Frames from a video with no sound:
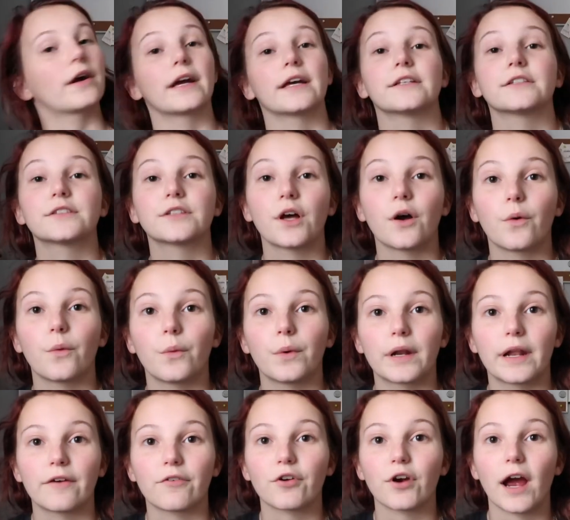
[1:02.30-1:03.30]
okay so
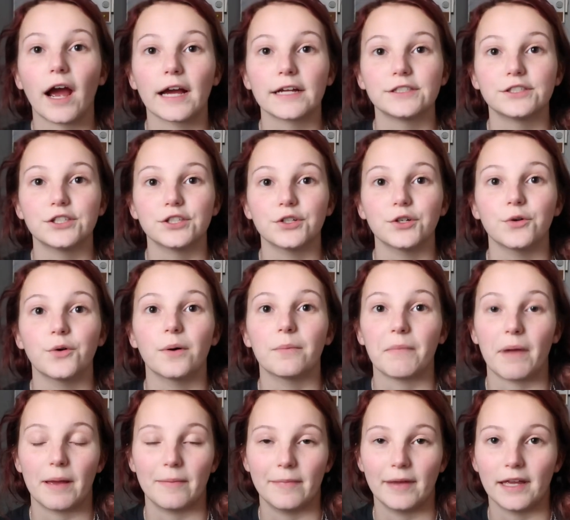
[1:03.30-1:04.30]
whenever i do
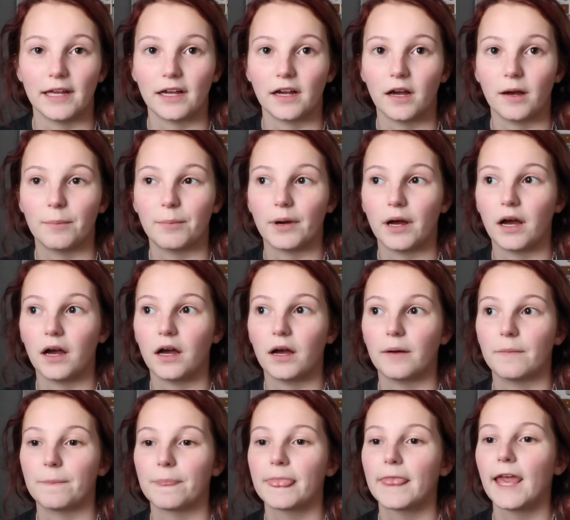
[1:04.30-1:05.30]
my makeup
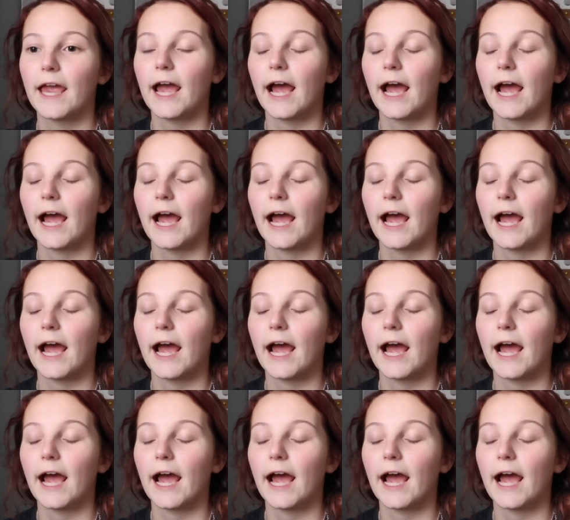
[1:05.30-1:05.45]
um